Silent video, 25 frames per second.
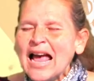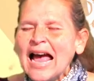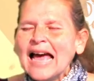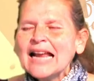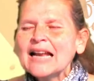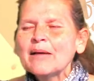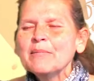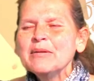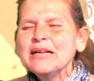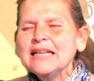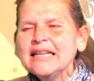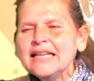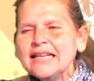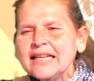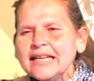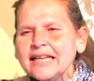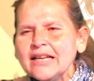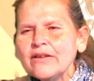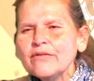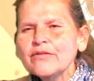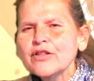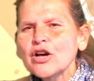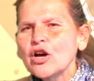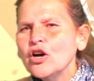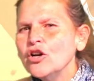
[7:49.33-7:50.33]
And I
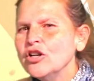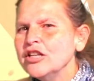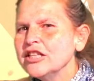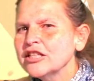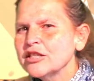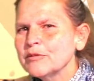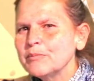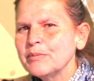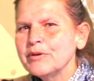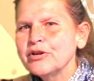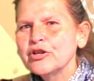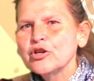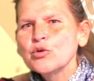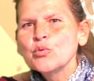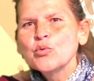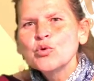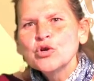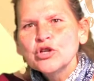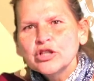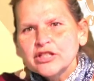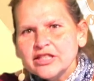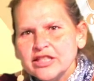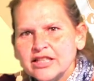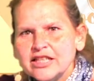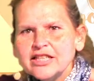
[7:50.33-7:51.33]
believe the Holy Spirit
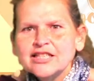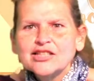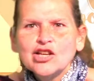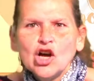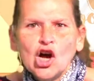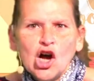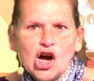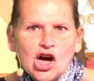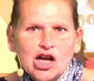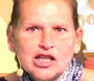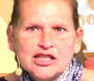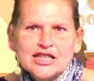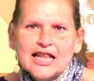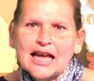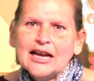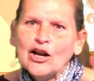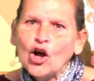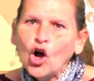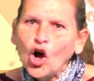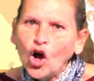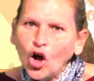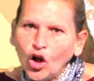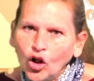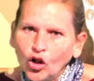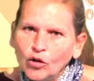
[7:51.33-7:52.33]
worked in his heart that
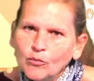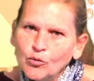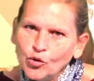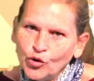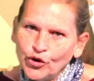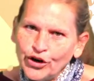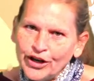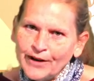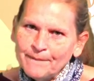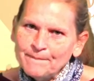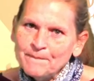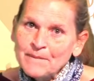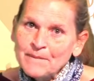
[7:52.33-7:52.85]
whole morning